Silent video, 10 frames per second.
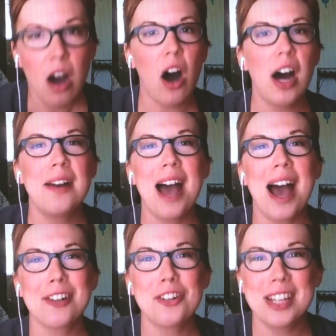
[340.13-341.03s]
on
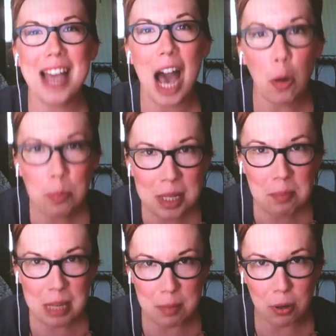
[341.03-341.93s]
actually helping
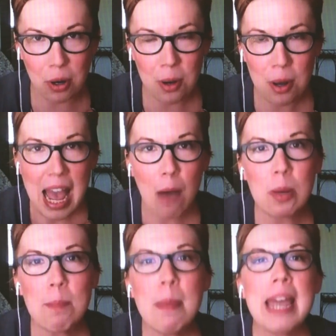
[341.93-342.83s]
people, and
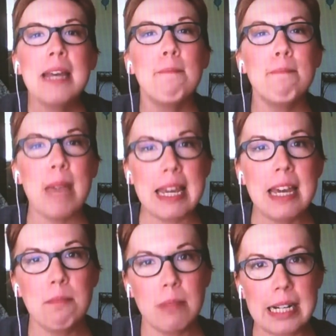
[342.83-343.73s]
we make
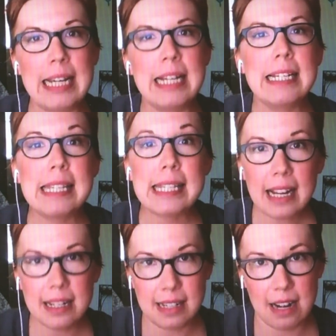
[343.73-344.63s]
making money
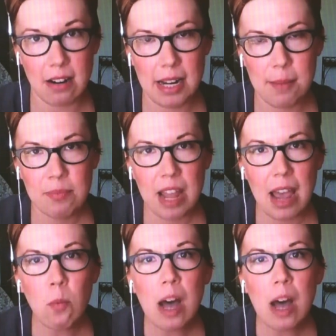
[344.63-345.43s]
secondary. And